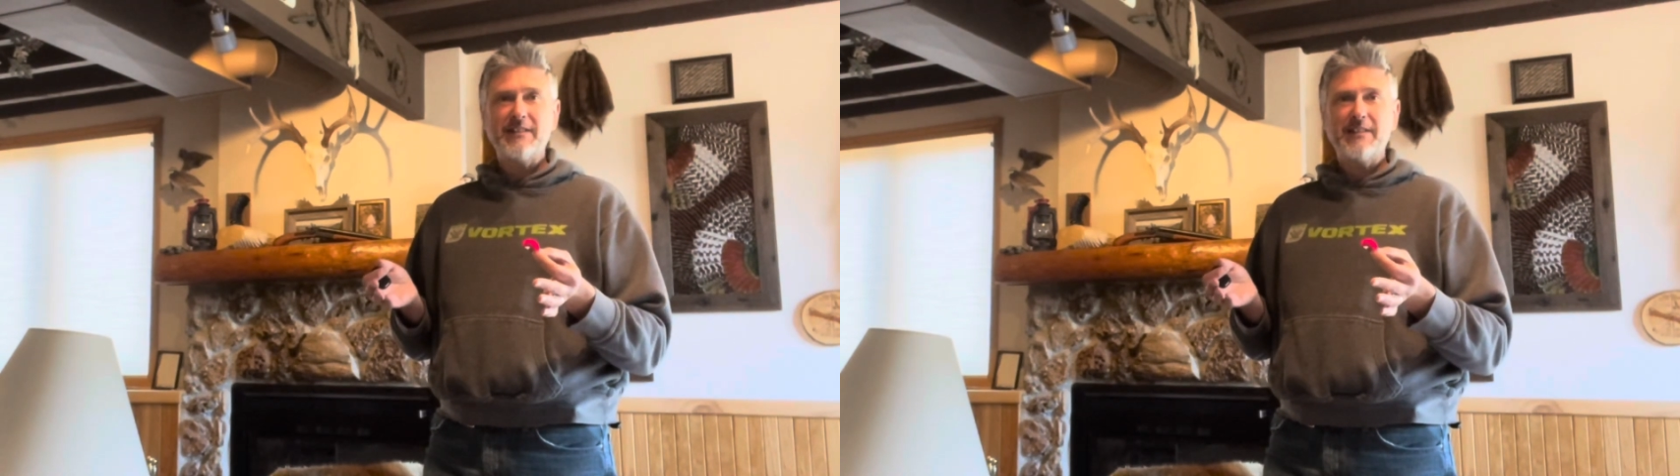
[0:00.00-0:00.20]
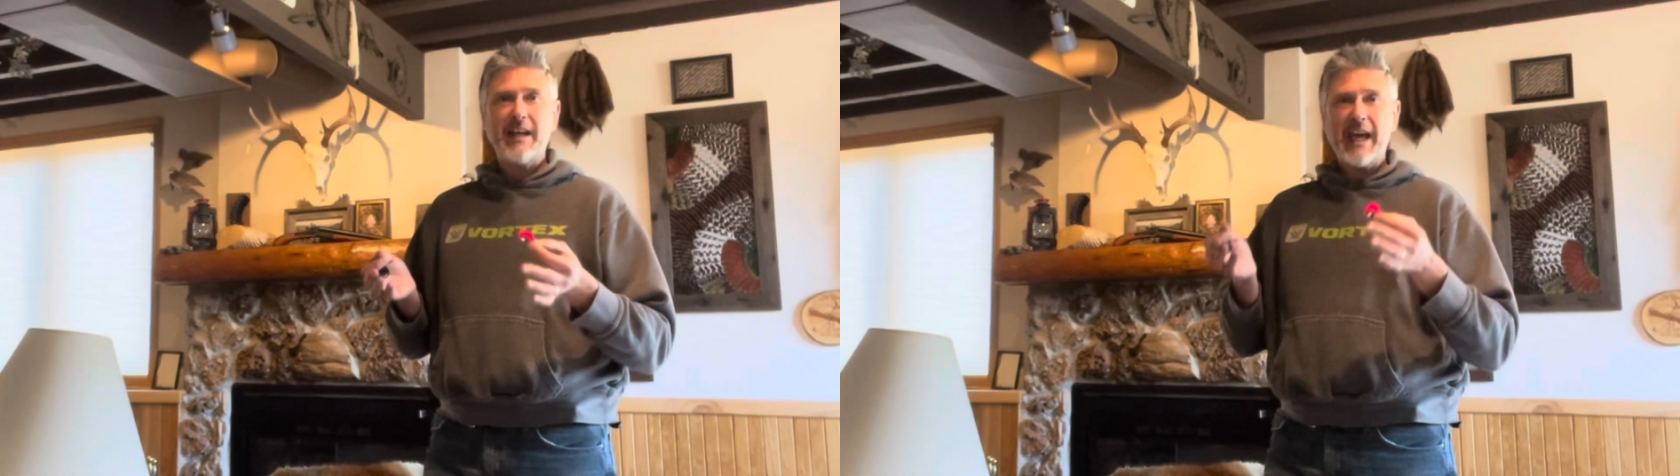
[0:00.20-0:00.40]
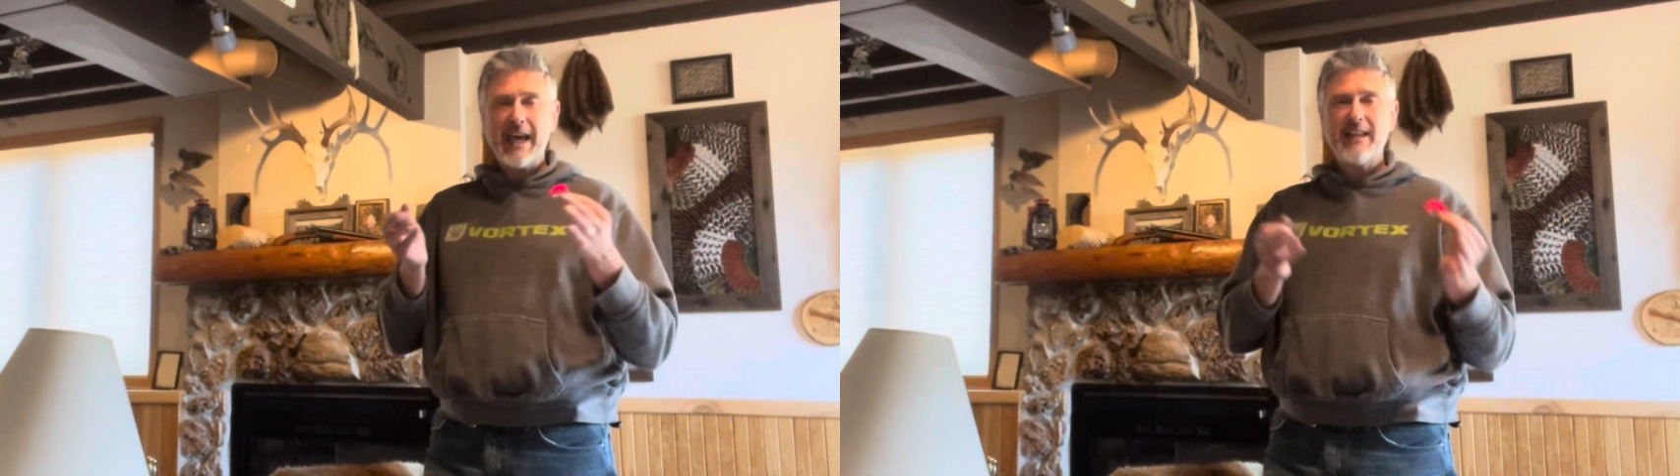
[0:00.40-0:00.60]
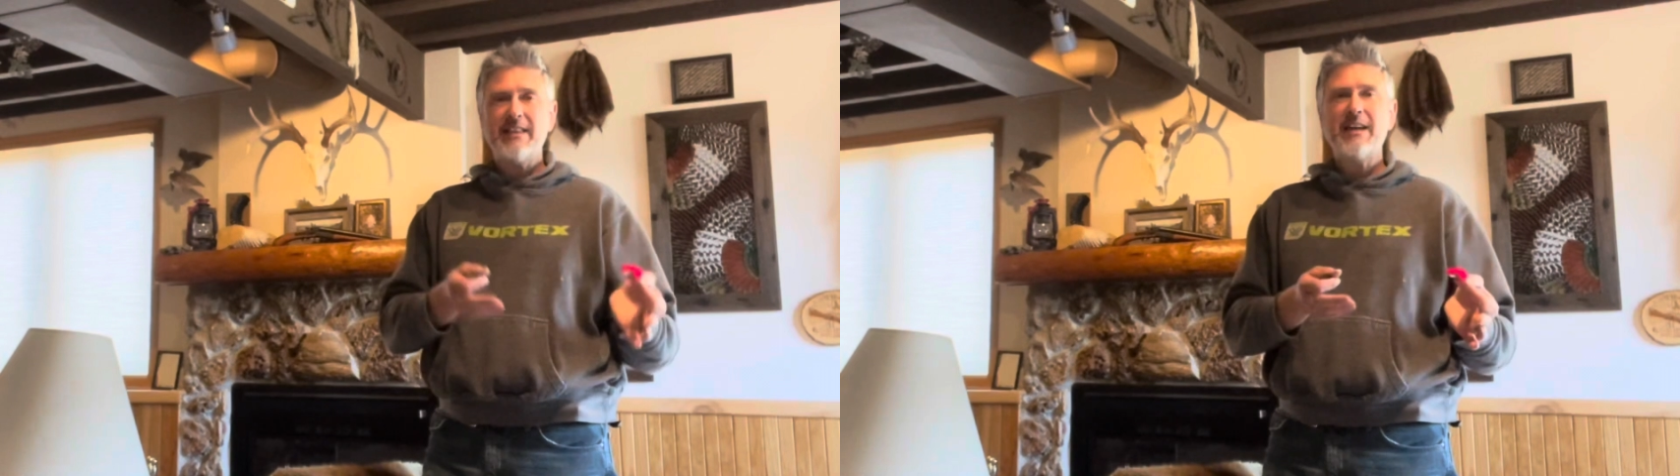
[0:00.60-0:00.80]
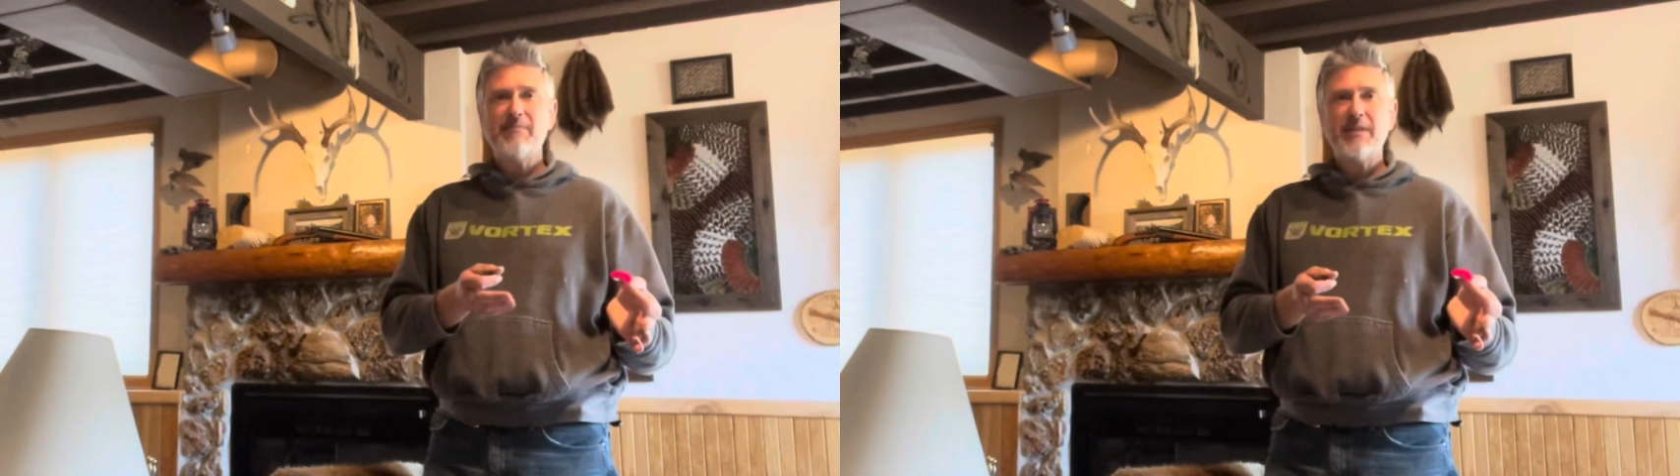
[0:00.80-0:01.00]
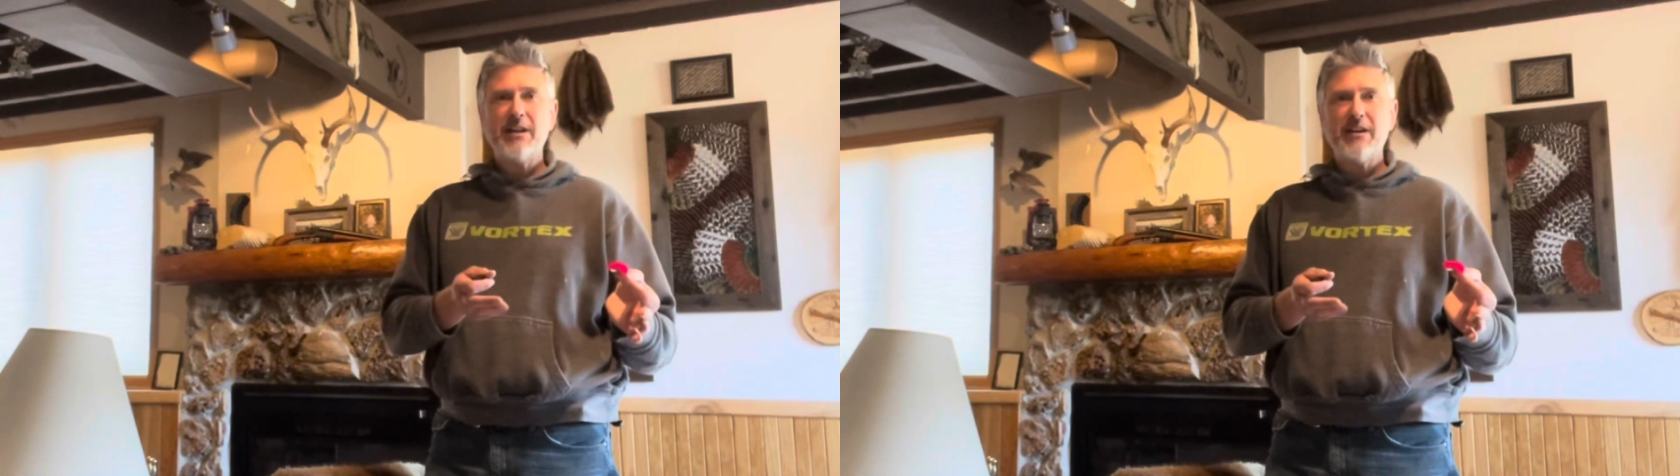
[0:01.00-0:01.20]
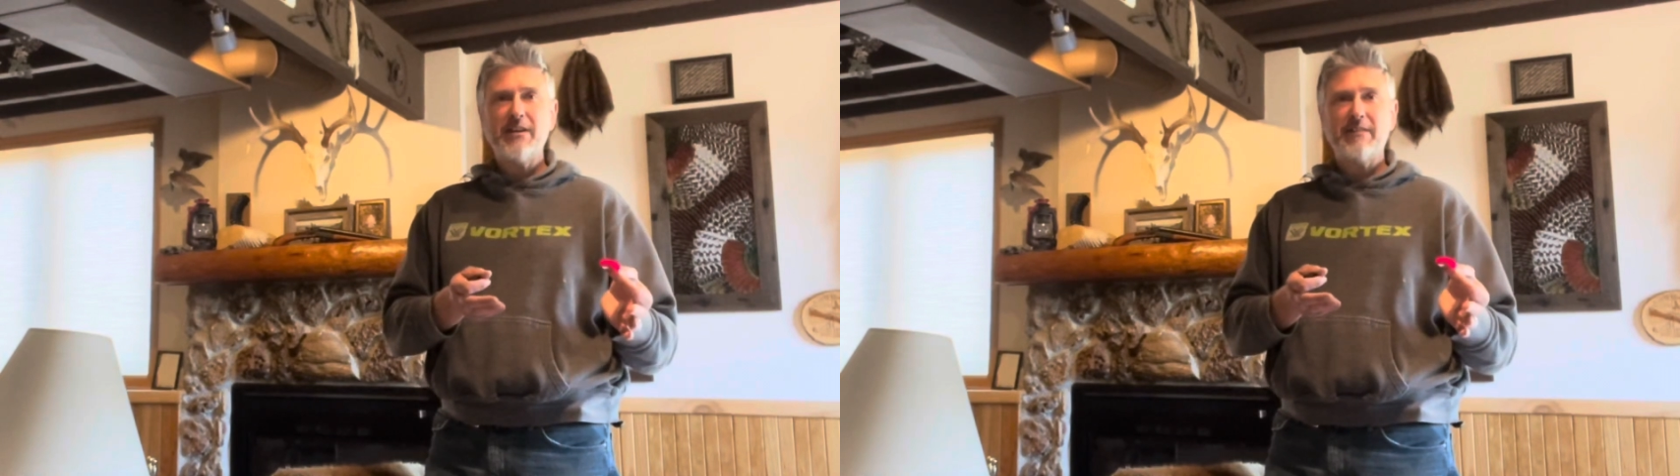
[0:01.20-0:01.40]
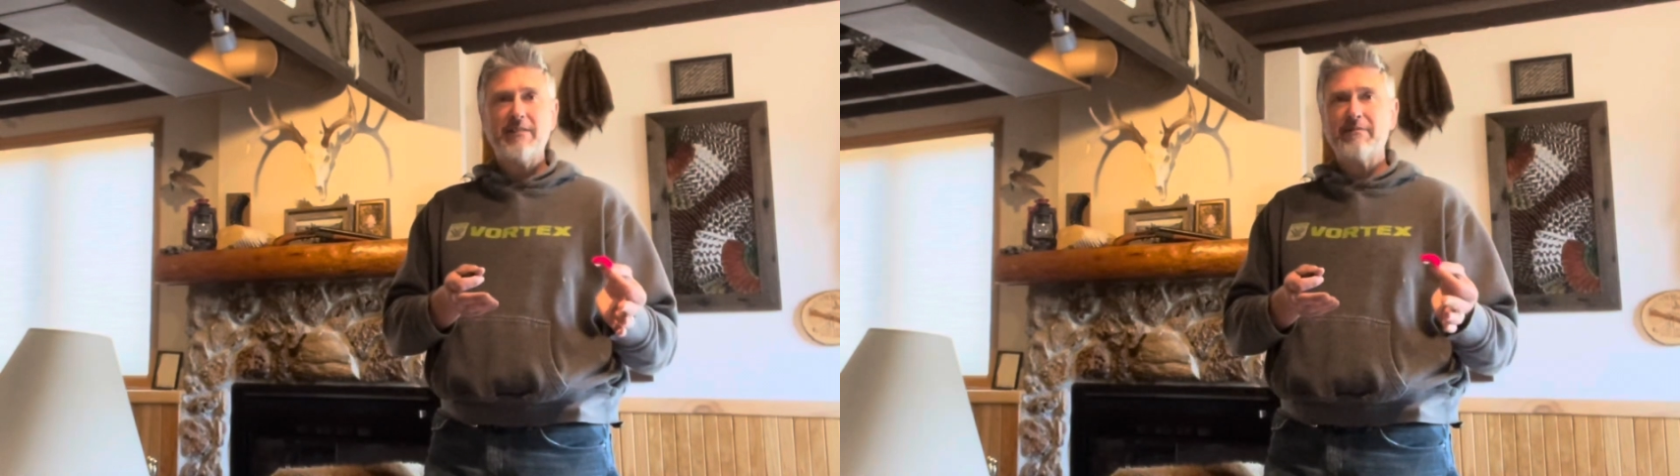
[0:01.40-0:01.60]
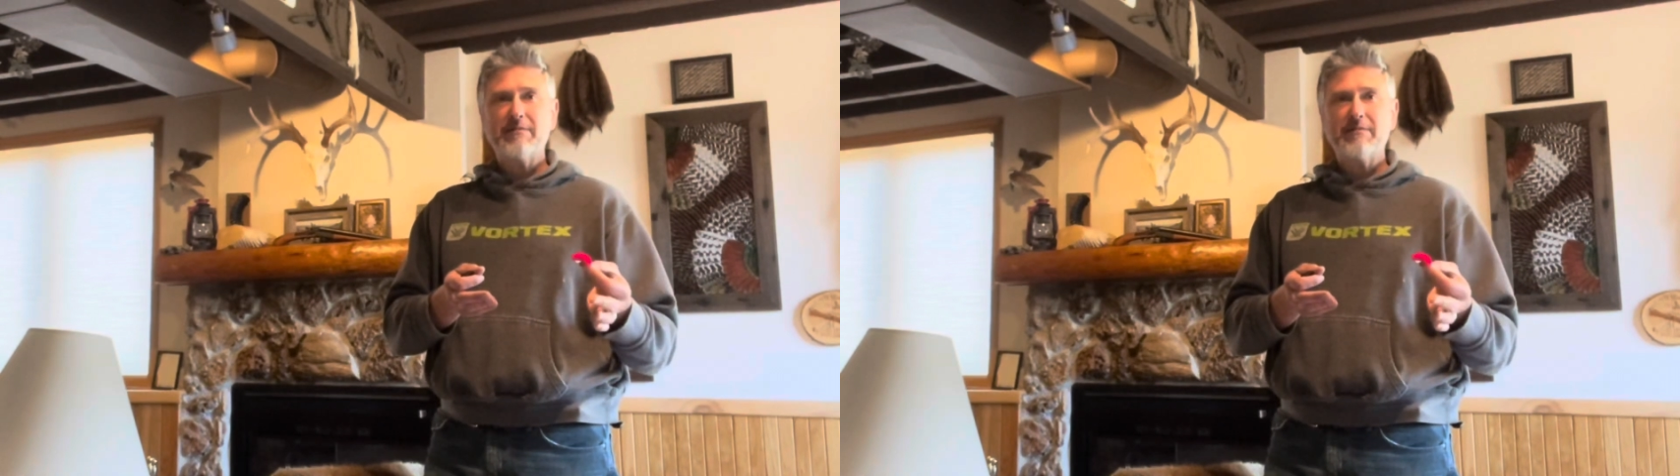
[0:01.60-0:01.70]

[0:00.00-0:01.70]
hand them their